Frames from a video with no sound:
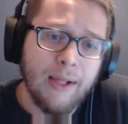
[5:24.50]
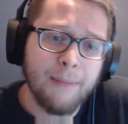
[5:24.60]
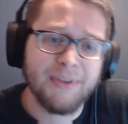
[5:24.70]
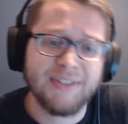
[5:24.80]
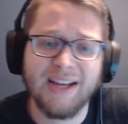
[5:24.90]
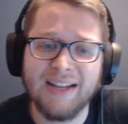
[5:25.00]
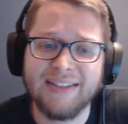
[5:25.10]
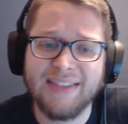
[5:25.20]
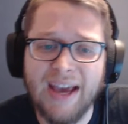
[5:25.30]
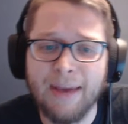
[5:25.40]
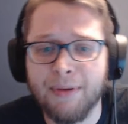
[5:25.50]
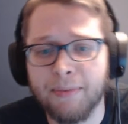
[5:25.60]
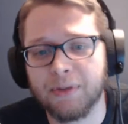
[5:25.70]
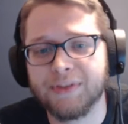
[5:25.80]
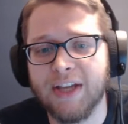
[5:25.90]
besides that,
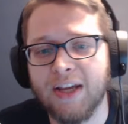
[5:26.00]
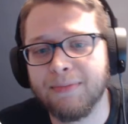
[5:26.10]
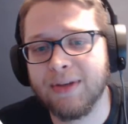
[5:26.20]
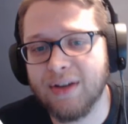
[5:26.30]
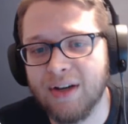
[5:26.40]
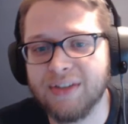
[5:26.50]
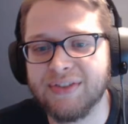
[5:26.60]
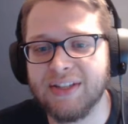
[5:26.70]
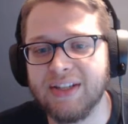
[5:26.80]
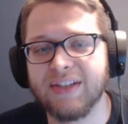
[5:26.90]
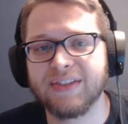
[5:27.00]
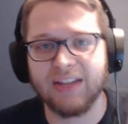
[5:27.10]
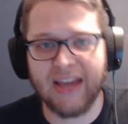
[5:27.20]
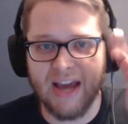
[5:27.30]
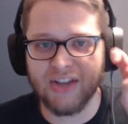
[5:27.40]
people are saying because these
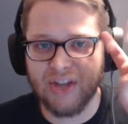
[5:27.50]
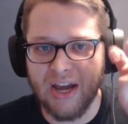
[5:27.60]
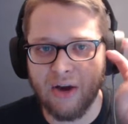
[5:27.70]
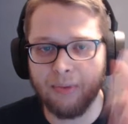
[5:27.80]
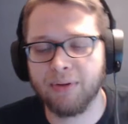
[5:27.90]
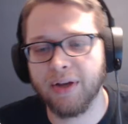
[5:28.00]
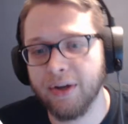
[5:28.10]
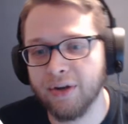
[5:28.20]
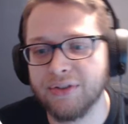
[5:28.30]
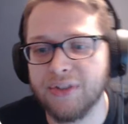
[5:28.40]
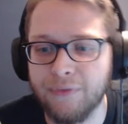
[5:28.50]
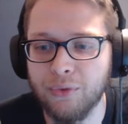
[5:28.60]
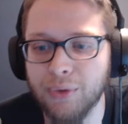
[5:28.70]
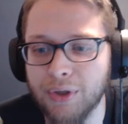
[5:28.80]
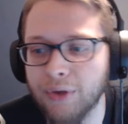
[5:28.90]
cash cow players, if you
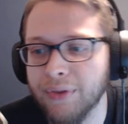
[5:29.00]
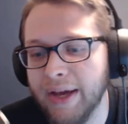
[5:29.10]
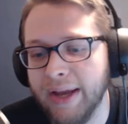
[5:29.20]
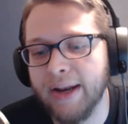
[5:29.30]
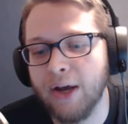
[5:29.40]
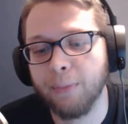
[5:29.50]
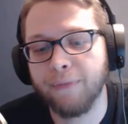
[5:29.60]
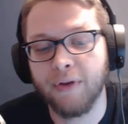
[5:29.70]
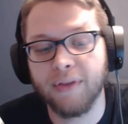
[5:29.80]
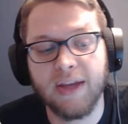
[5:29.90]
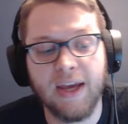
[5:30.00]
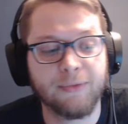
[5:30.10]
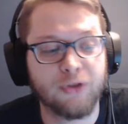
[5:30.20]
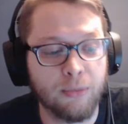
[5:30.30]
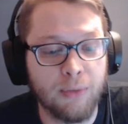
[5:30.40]
will, that helped fund the game
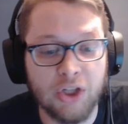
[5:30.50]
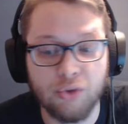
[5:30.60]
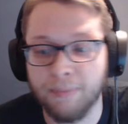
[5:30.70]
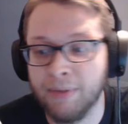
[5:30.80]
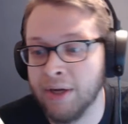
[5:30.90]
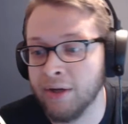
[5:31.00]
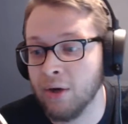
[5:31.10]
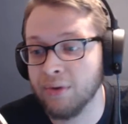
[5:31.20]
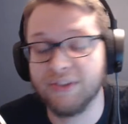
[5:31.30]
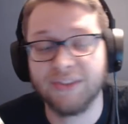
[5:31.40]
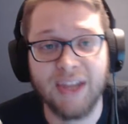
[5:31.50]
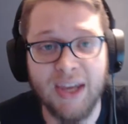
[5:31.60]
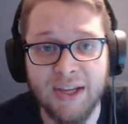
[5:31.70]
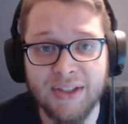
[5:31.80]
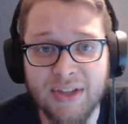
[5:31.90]
so much with buying all these
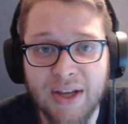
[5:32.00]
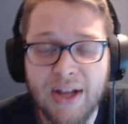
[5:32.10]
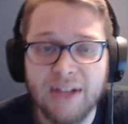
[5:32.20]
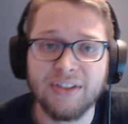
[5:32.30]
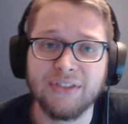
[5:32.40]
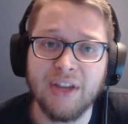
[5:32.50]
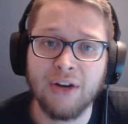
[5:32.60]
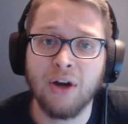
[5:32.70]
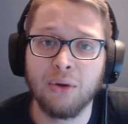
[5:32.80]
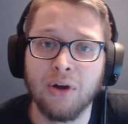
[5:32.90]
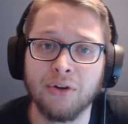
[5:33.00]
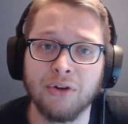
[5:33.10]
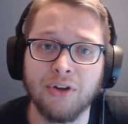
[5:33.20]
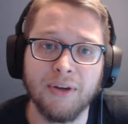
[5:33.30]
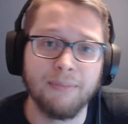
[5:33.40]
skins, since they're no longer
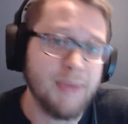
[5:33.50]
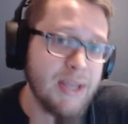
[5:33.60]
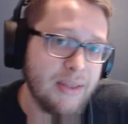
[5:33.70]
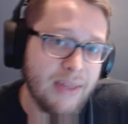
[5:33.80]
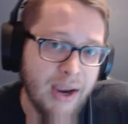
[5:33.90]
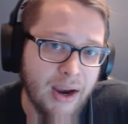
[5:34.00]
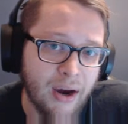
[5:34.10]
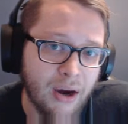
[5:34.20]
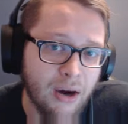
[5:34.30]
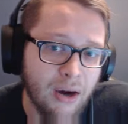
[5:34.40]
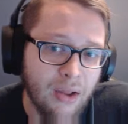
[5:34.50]
going to be there,